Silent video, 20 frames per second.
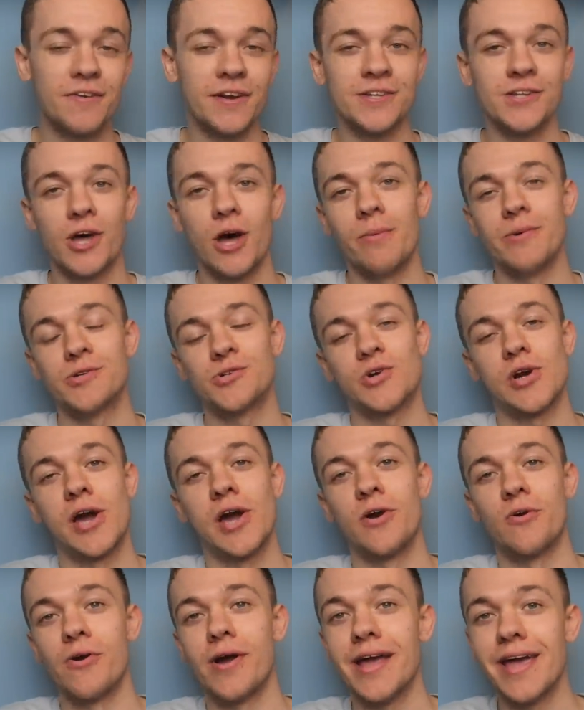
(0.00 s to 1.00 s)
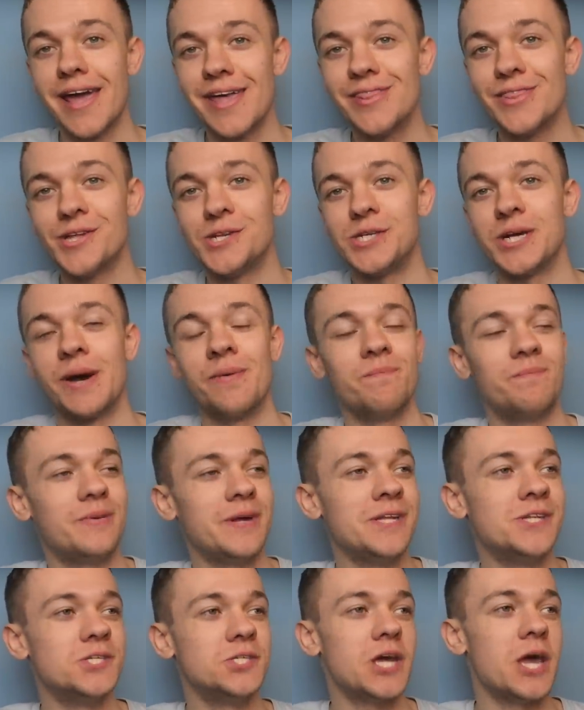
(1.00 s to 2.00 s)
of Adama Traore in the
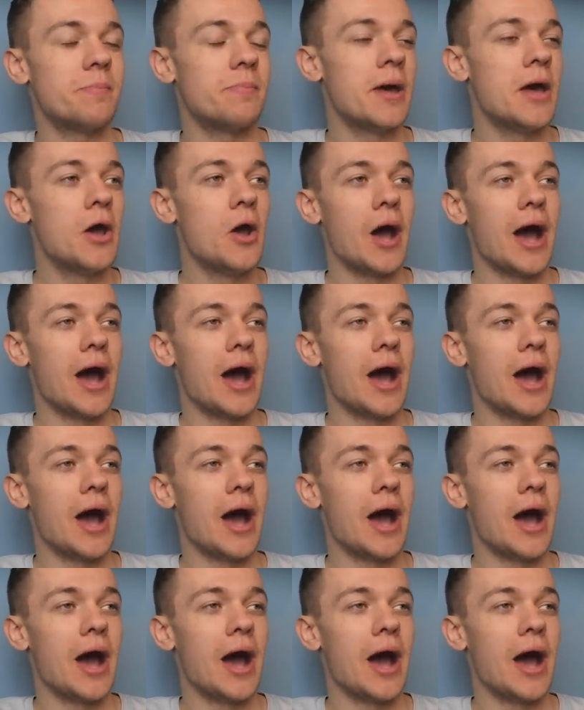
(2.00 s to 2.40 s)
Championship,